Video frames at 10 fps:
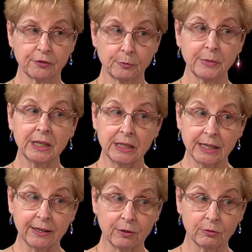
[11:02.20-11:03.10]
for me
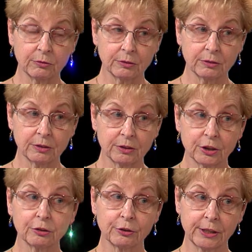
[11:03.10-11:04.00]
now. Okay.
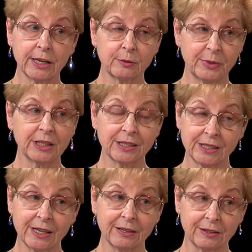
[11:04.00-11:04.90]
To learn how to be content,